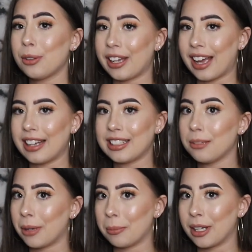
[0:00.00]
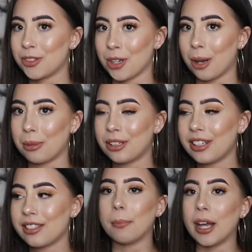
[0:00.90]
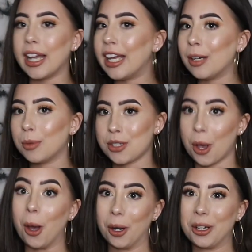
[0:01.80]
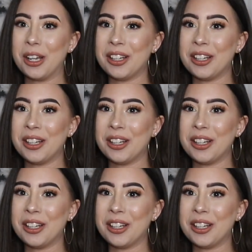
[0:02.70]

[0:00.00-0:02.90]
Like I did my best job on this, but it was hard.